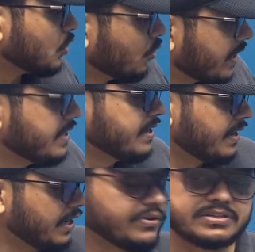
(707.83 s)
Okay.
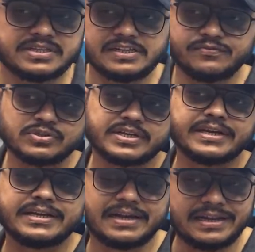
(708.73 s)
Now in Salesforce,
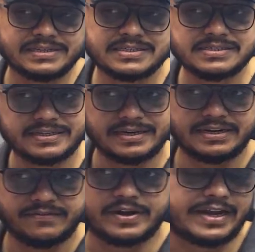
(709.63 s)
again, collections, there are
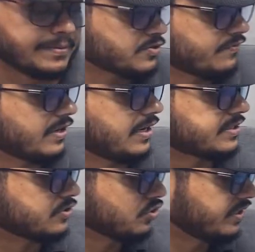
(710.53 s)
different types of collections. So